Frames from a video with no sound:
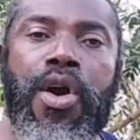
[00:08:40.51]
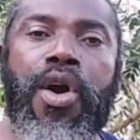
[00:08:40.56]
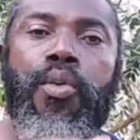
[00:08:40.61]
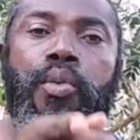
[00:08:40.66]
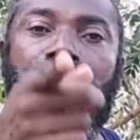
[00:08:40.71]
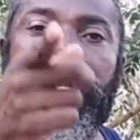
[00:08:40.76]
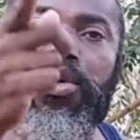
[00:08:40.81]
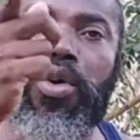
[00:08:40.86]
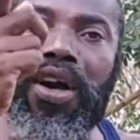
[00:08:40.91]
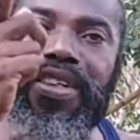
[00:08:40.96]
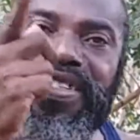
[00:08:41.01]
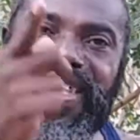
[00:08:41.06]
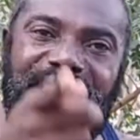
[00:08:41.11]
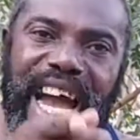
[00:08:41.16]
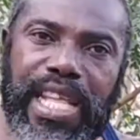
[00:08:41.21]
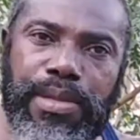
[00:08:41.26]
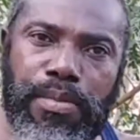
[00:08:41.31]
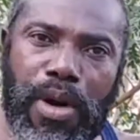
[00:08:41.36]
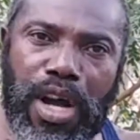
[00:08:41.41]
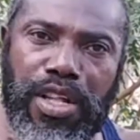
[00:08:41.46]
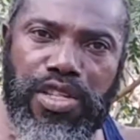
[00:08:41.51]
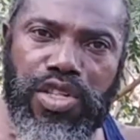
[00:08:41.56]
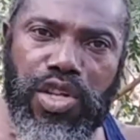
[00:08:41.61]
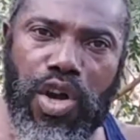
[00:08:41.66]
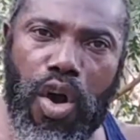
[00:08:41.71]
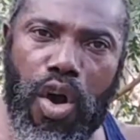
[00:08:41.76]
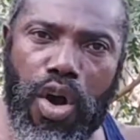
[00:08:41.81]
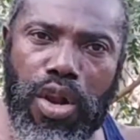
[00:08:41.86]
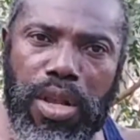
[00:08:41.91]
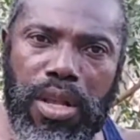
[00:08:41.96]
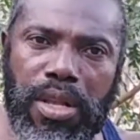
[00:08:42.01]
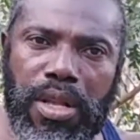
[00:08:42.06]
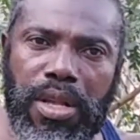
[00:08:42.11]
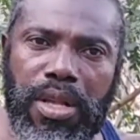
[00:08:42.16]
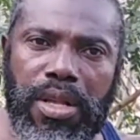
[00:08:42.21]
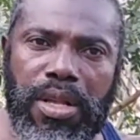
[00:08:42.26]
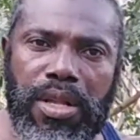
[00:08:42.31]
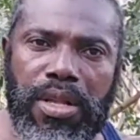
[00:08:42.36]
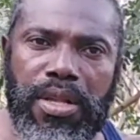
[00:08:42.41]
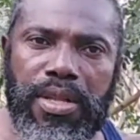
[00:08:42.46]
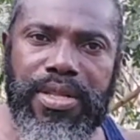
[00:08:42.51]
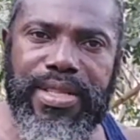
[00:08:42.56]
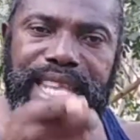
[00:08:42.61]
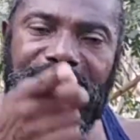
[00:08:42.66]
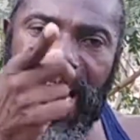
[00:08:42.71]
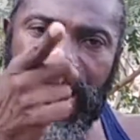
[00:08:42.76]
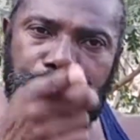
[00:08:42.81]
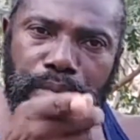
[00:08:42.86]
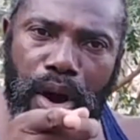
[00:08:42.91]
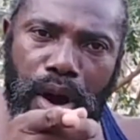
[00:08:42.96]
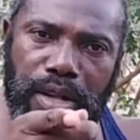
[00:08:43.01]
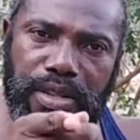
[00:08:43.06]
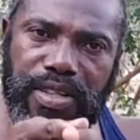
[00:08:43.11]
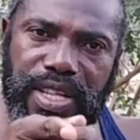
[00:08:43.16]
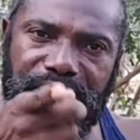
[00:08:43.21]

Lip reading: When you was 9 months old, 10 months,